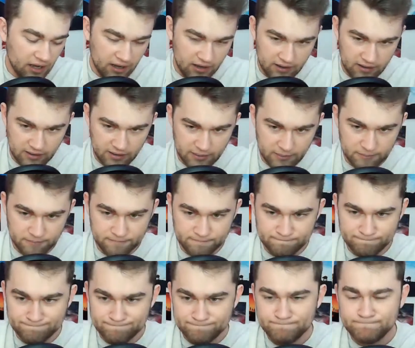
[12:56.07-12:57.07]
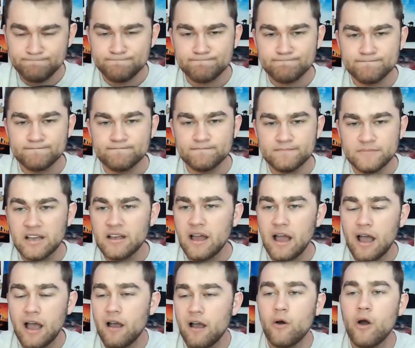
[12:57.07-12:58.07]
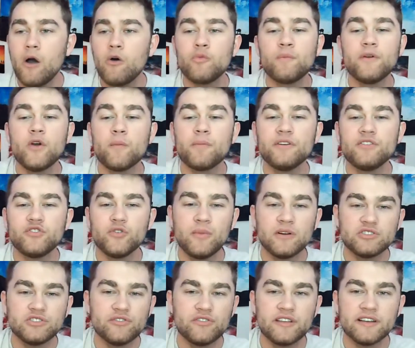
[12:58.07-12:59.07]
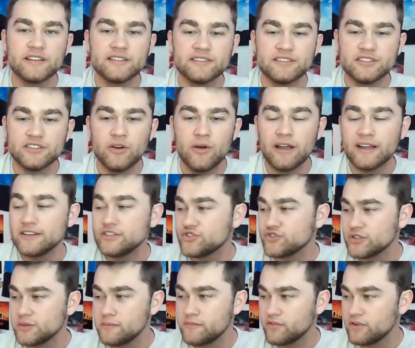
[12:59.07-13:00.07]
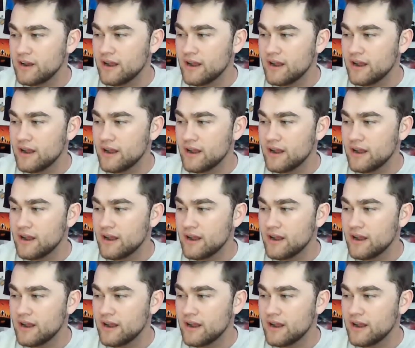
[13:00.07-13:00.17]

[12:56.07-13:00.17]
Yeah, I would be open to a bunch of things. You know, I can stream for